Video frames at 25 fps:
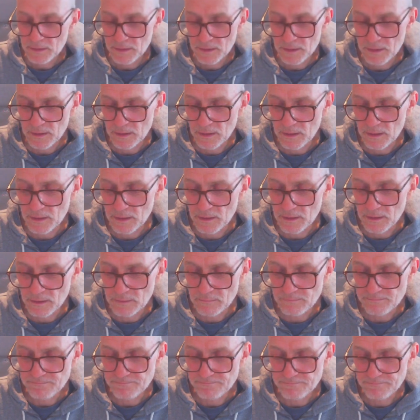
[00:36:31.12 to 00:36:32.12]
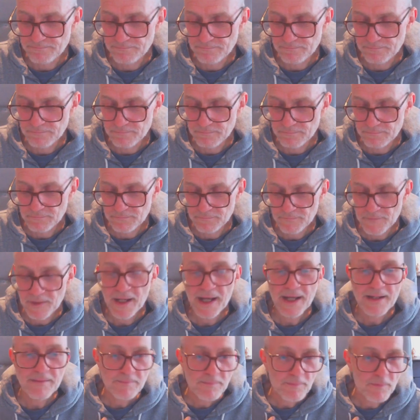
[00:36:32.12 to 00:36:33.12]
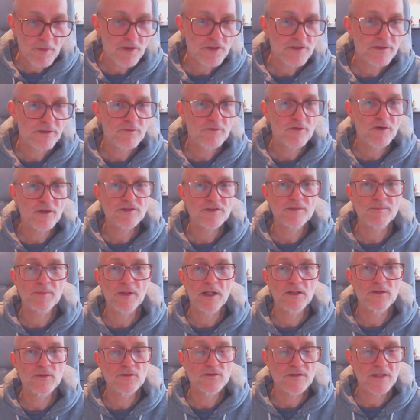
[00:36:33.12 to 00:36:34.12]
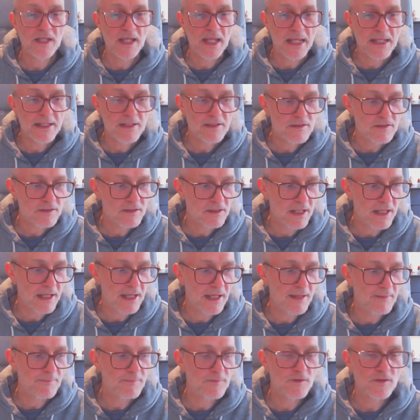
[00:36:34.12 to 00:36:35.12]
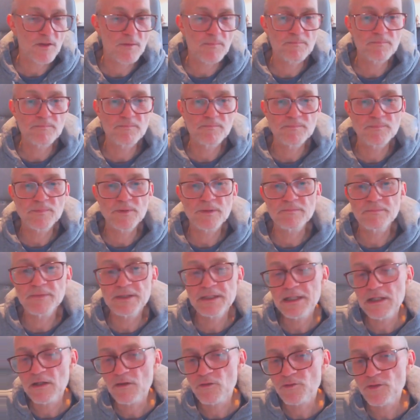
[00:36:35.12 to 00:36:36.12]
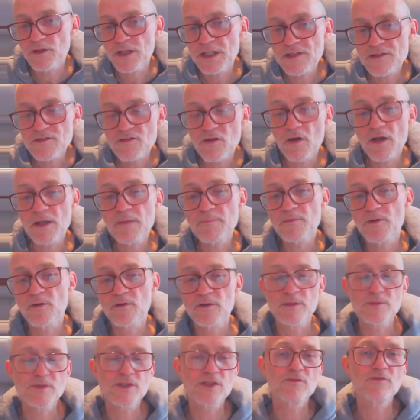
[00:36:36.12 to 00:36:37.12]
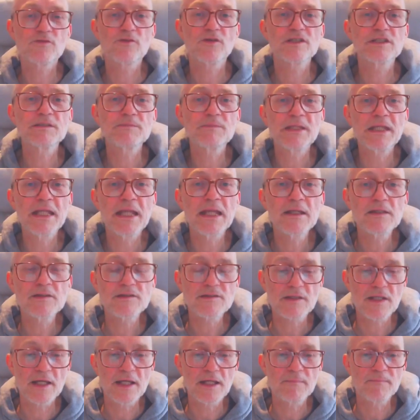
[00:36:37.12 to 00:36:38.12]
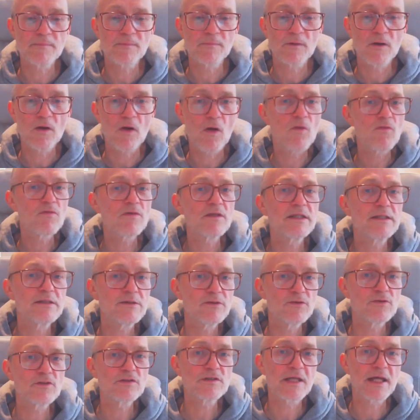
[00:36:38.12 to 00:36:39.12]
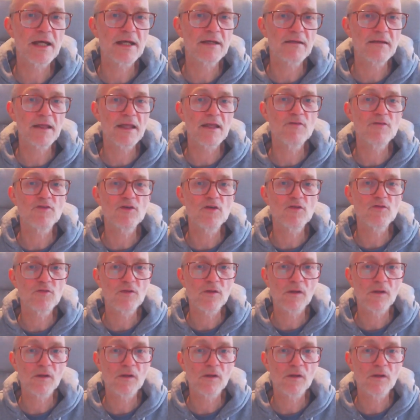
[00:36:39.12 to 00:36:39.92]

uh, but I personally, for example, I use Inkscape. But for these drawing programs, for example, Inkscape, only use that if you feel